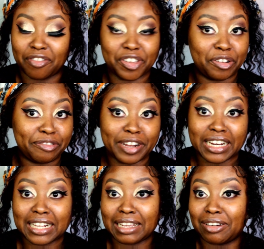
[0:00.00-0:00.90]
Feel free
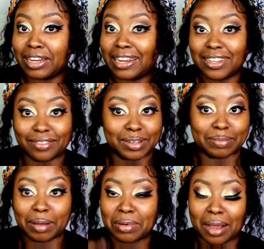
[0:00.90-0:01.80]
to click on any of
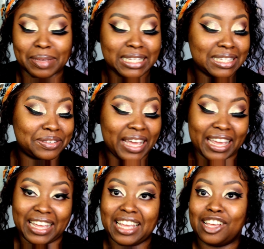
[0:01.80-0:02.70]
them, I promise,
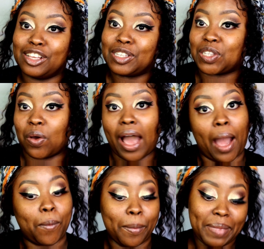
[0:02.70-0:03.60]
okay? So
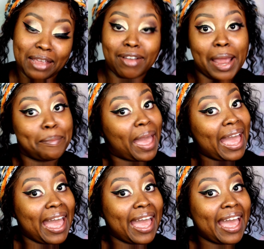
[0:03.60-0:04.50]
I will be right
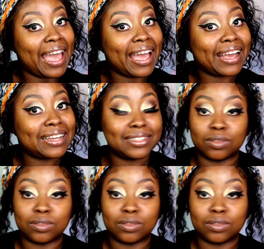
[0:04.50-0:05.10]
back.